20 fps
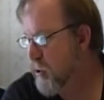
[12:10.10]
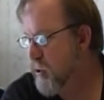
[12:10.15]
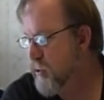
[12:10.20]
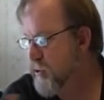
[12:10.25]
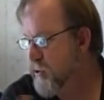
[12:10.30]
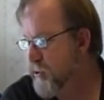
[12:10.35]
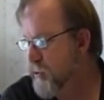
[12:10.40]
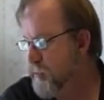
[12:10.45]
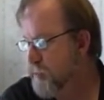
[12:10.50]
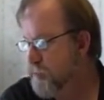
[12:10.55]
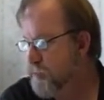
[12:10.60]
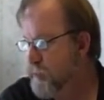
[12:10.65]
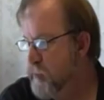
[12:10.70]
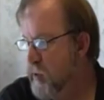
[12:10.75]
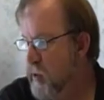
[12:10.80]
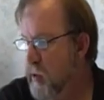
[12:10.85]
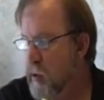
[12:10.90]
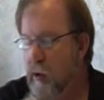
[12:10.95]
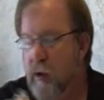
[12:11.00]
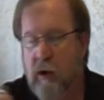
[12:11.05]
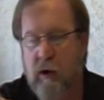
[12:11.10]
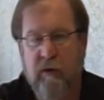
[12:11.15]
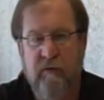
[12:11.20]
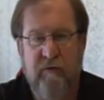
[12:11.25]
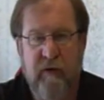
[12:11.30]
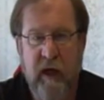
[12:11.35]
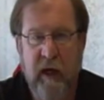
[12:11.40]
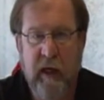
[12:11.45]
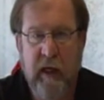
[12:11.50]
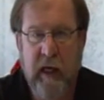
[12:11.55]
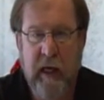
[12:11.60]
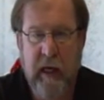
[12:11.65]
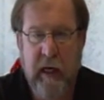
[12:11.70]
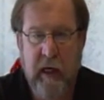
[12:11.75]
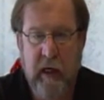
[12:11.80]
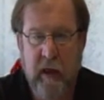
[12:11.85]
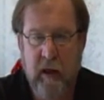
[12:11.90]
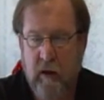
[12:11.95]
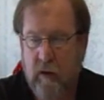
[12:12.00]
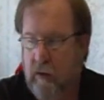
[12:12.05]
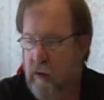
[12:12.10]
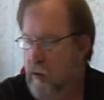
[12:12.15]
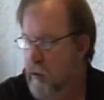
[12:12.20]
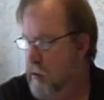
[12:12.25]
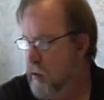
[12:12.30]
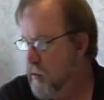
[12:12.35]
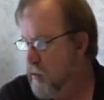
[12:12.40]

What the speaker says: charger, tank addy,